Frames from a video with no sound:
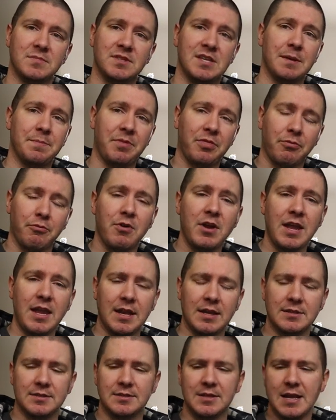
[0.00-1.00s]
tip
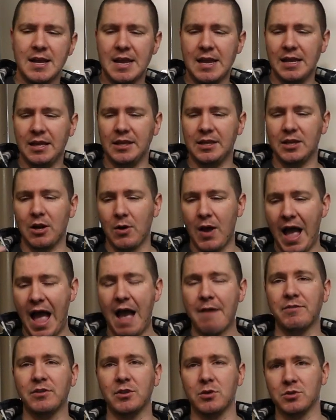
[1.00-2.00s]
three is you know
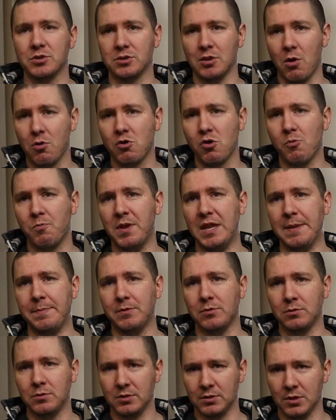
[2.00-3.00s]
having those local
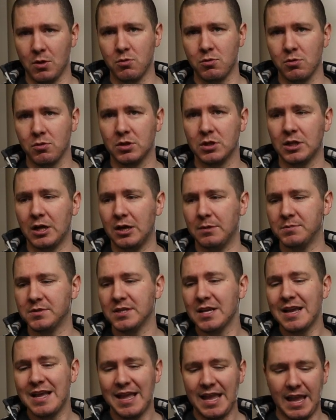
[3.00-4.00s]
people and local clubs.